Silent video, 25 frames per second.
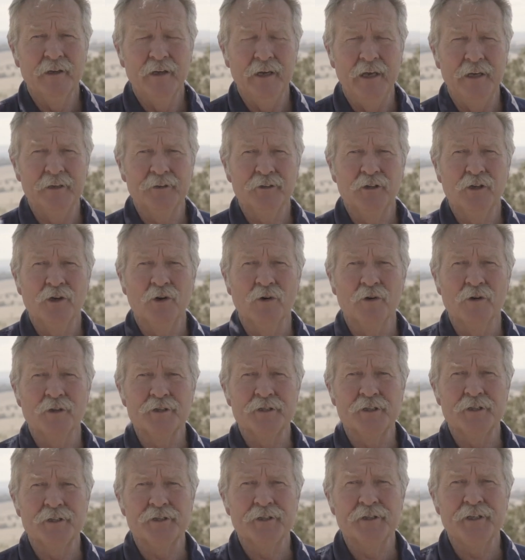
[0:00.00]
It
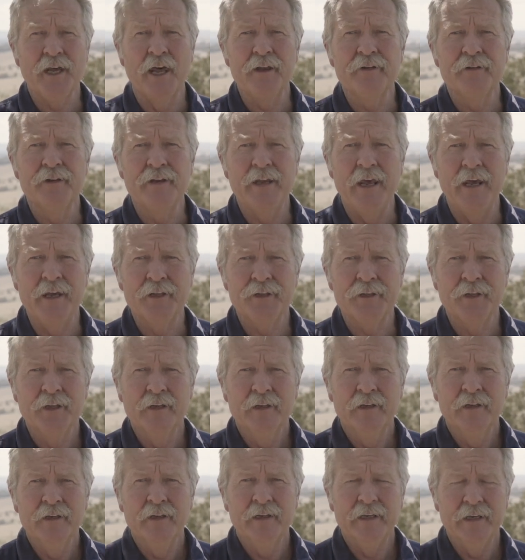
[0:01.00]
causes sudden death
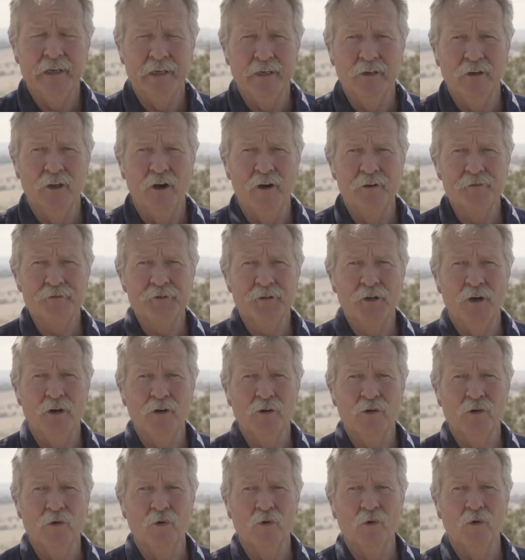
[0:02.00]
in
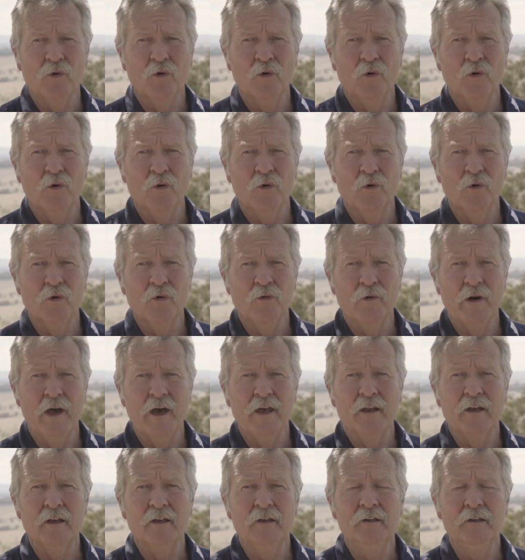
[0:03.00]
livestock
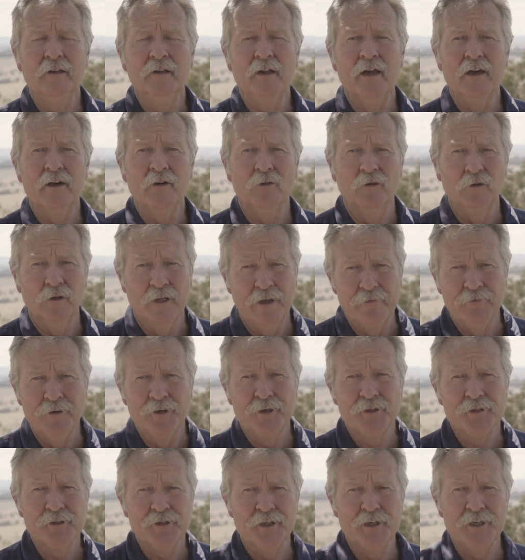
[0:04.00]
or liver
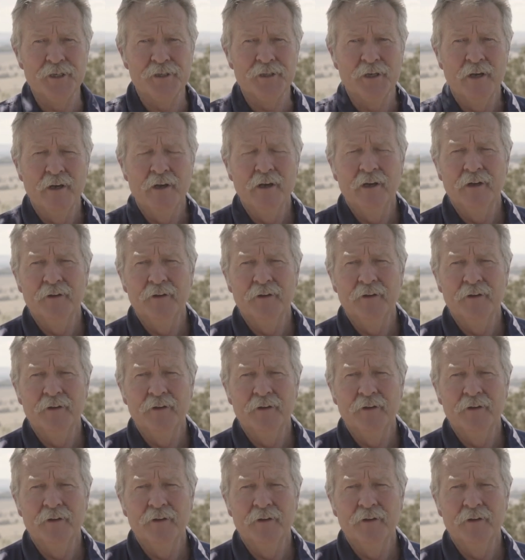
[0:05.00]
disease.